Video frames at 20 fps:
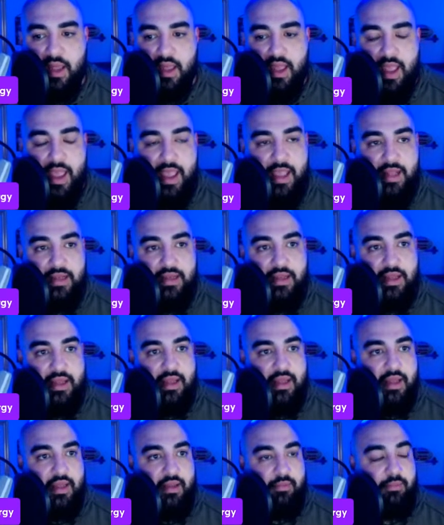And
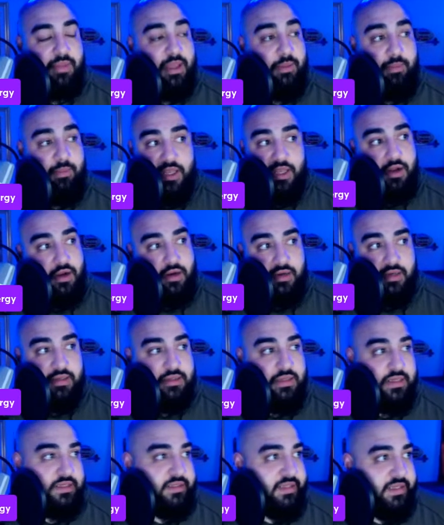B. Kurt
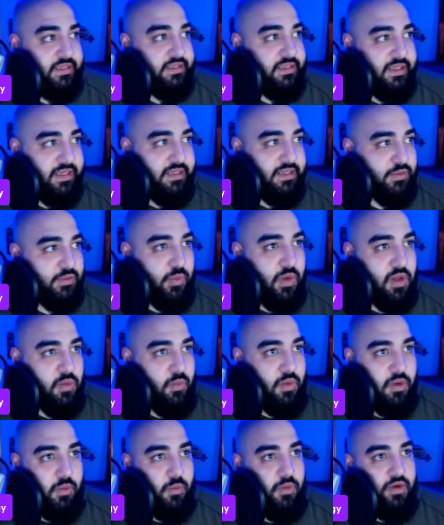is
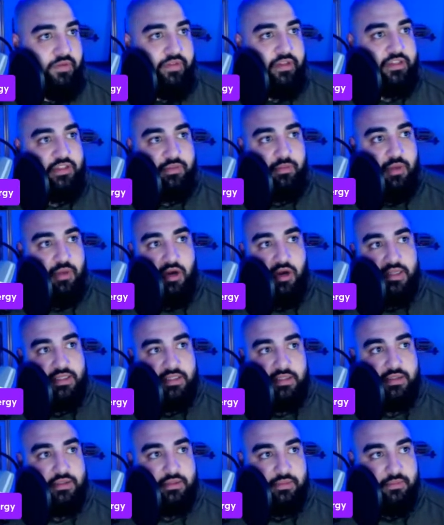one of the
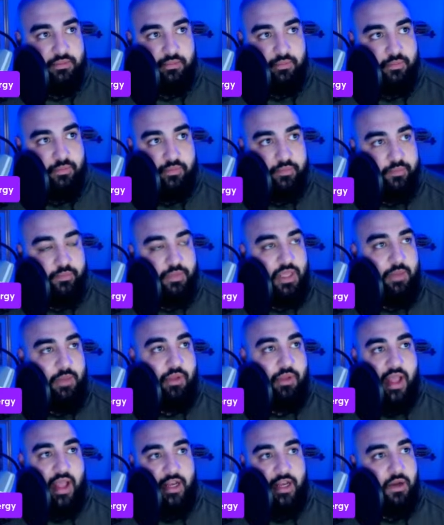smartest
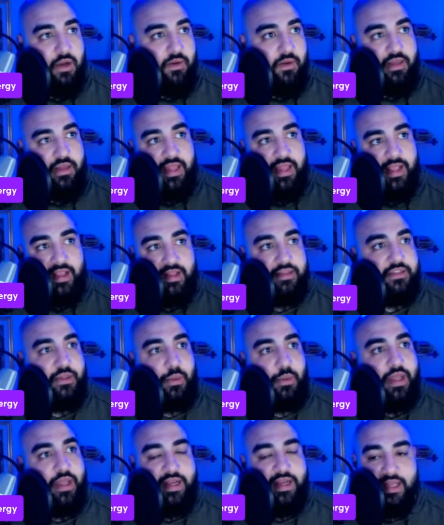people I know, and
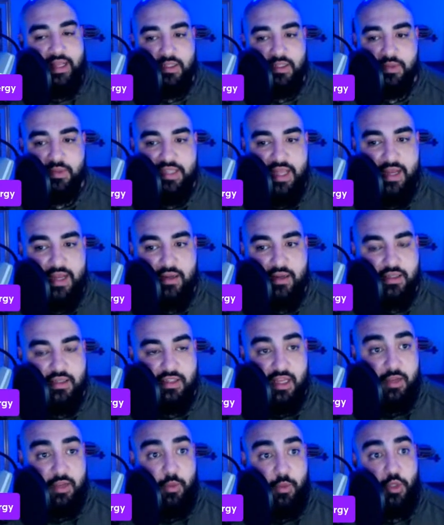don't let it get to his head, because
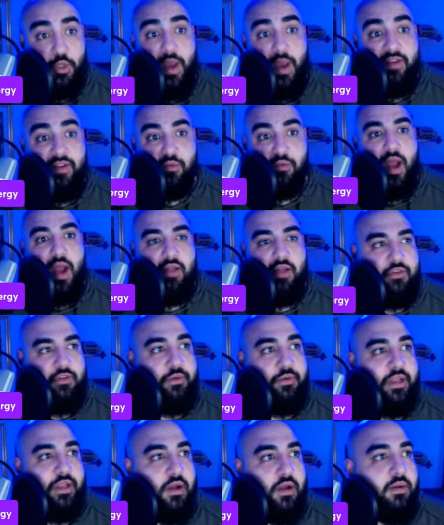we do have a
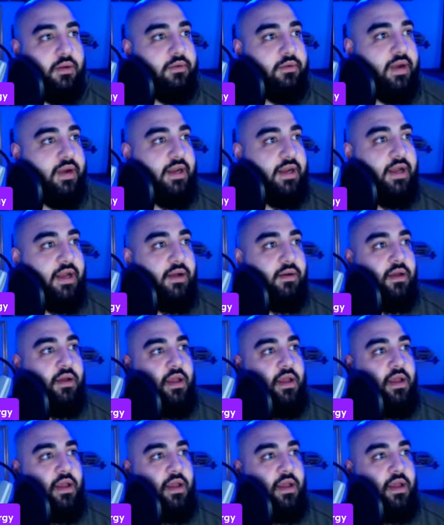rivalry going right now.